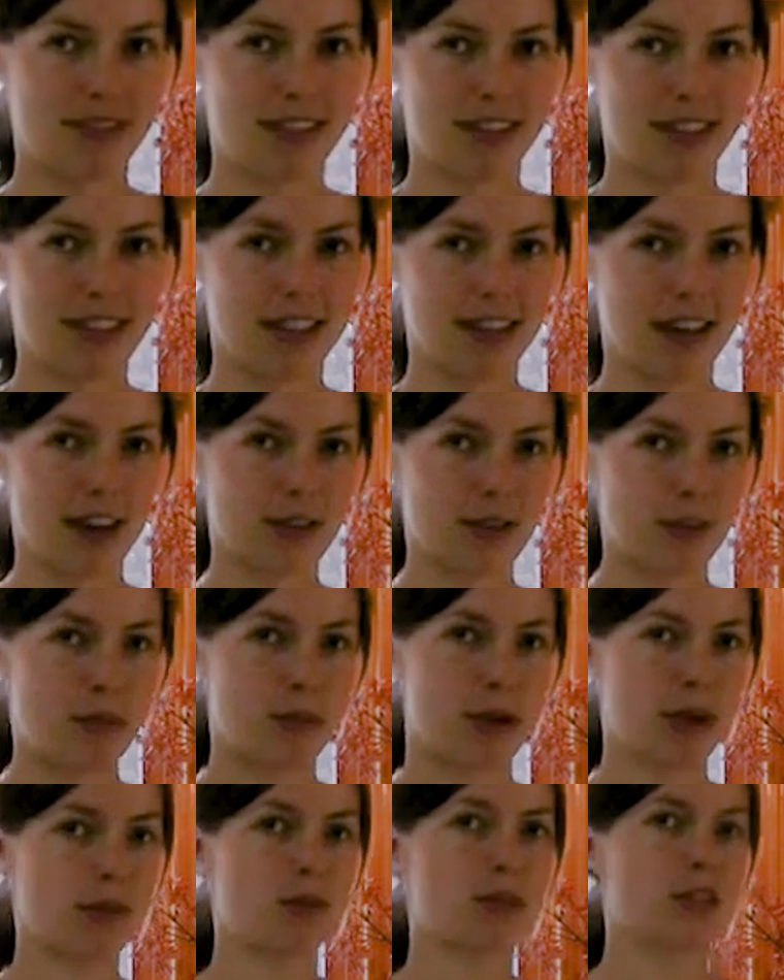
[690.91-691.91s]
These kind of
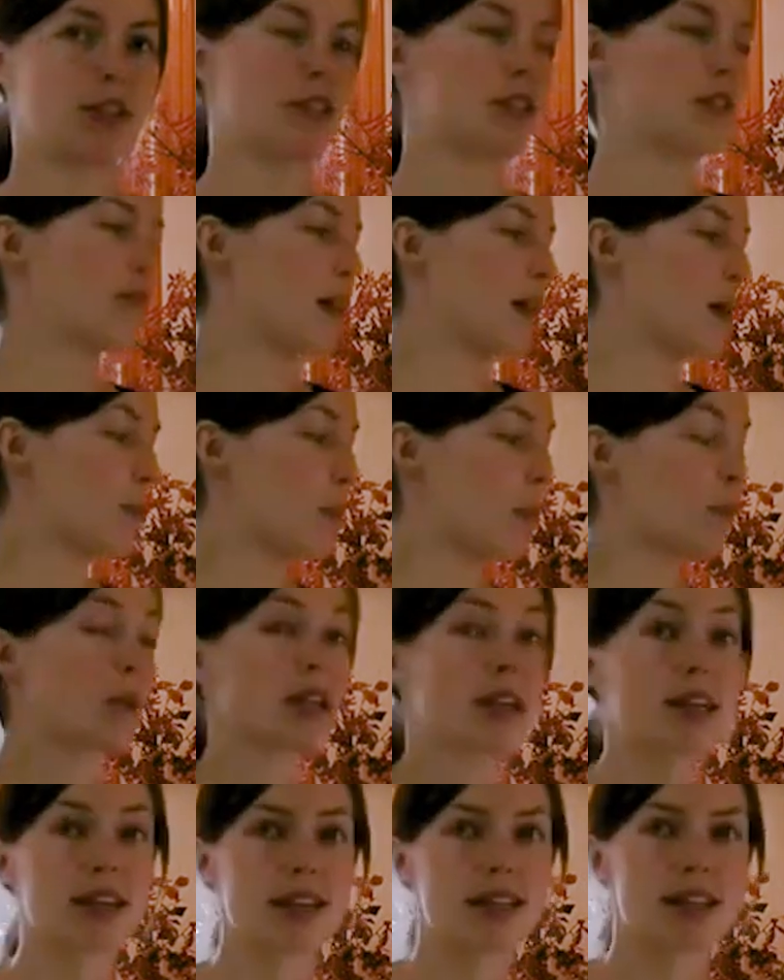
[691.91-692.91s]
sprouts just develop a
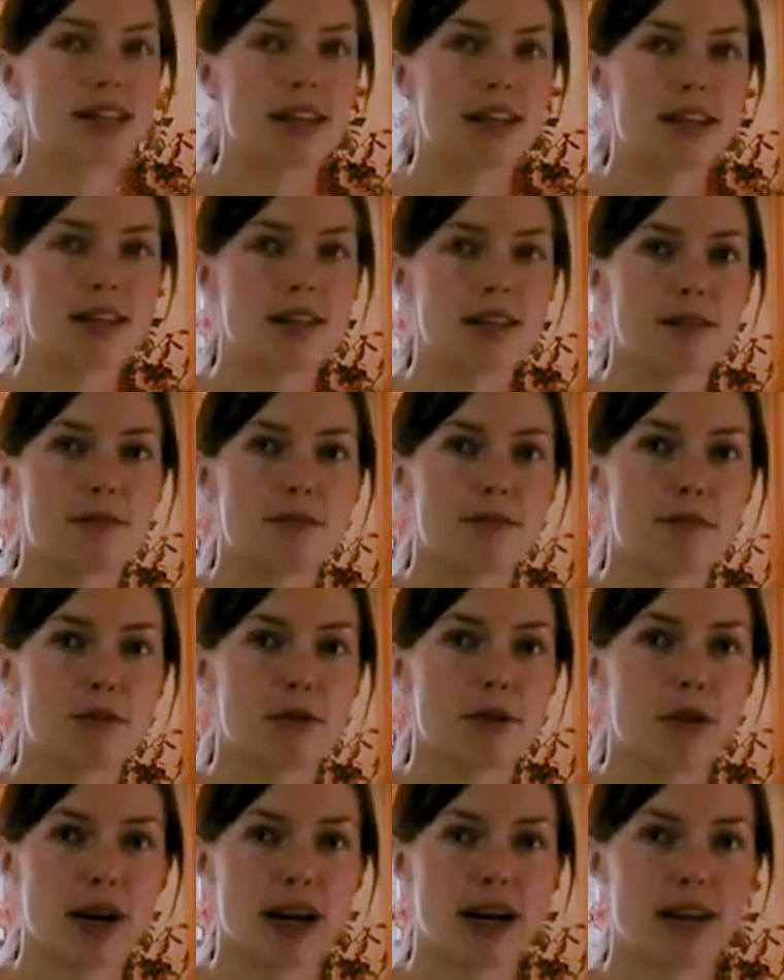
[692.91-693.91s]
really extensive
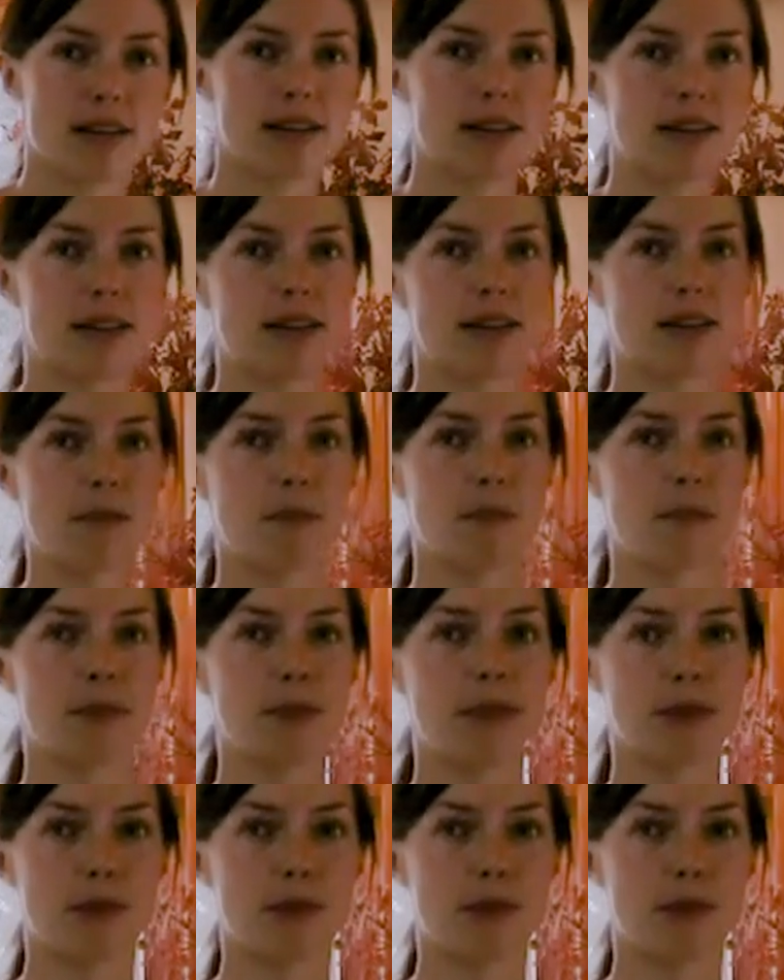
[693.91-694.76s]
root hair system.